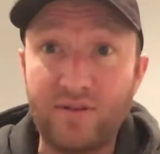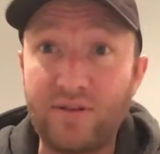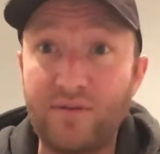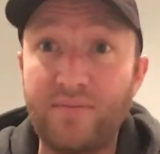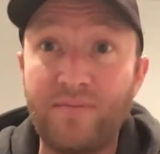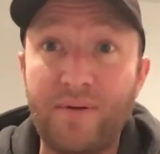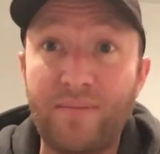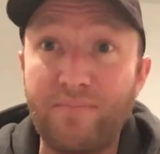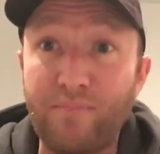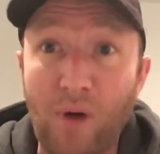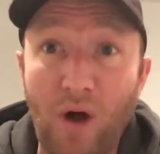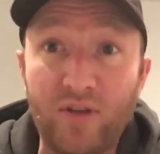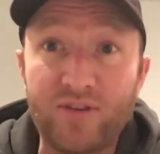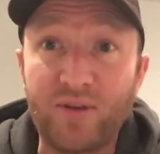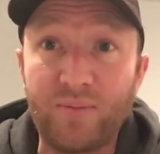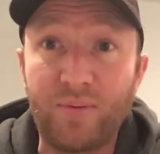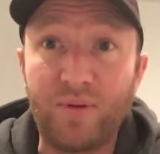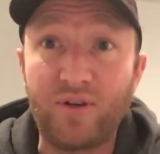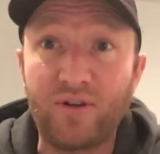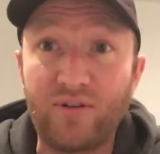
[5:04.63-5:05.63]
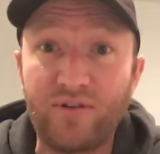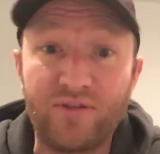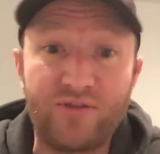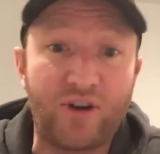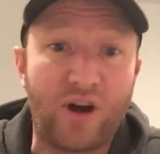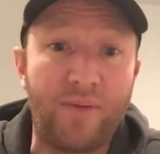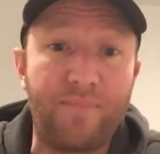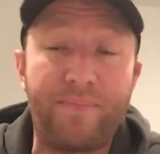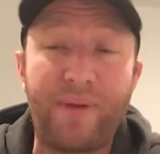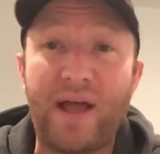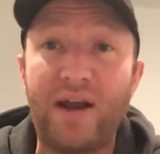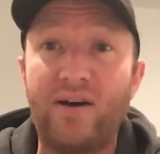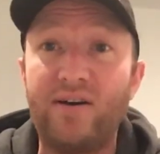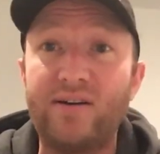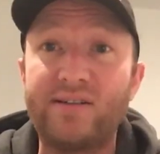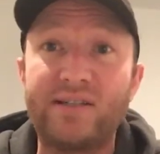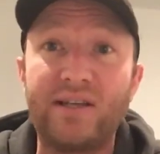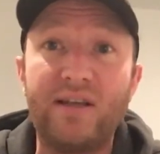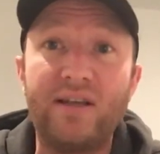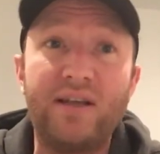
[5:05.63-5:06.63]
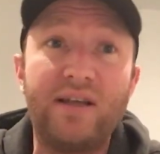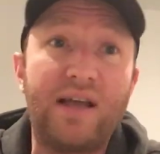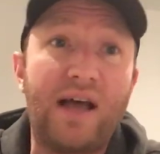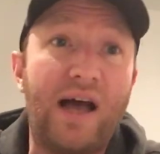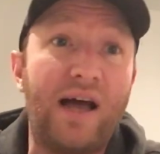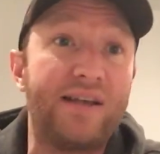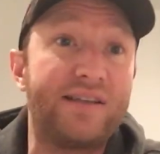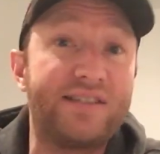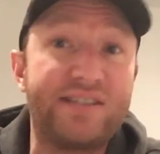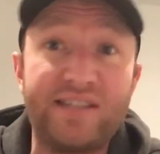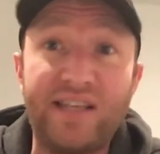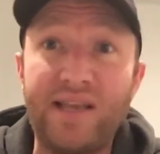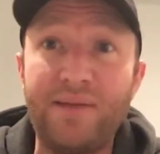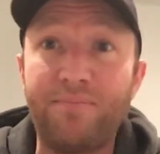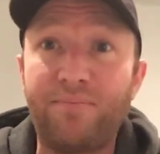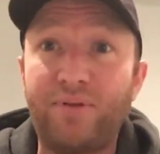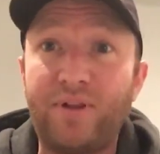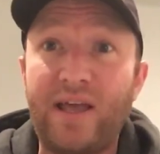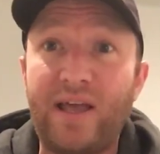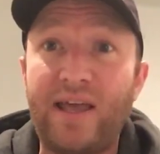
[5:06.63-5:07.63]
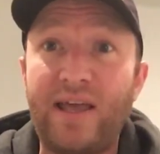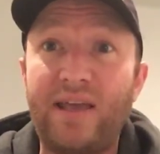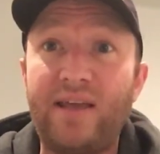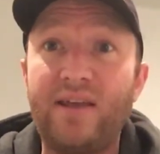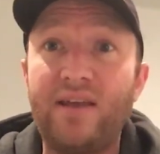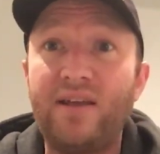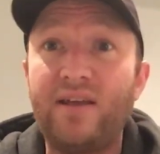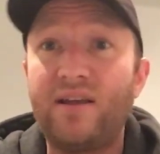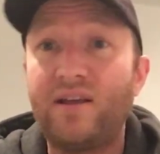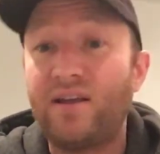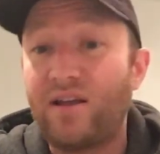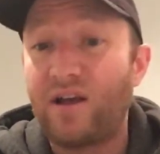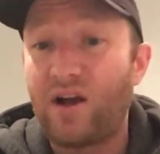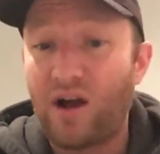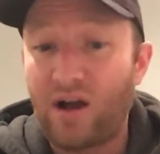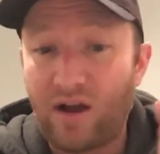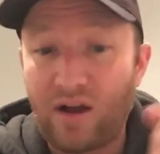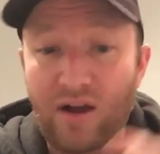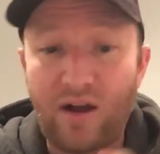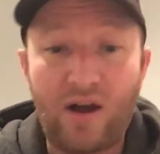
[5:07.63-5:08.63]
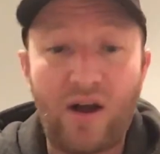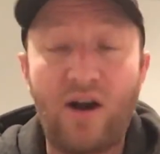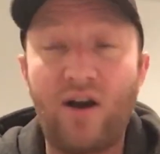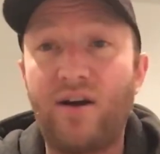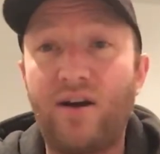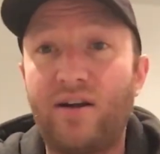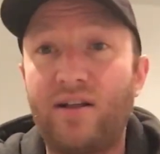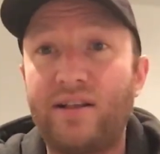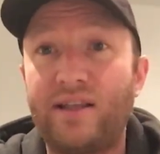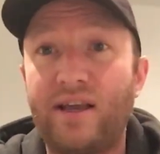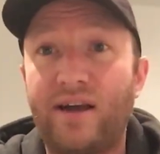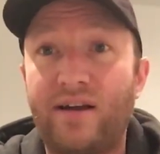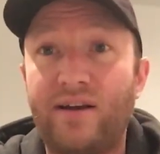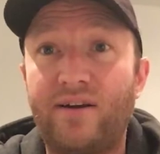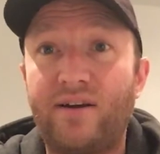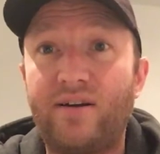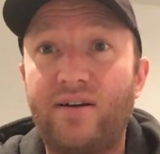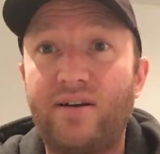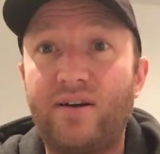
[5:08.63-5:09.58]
Like multiple sharp bettors, steam play, hard on the under.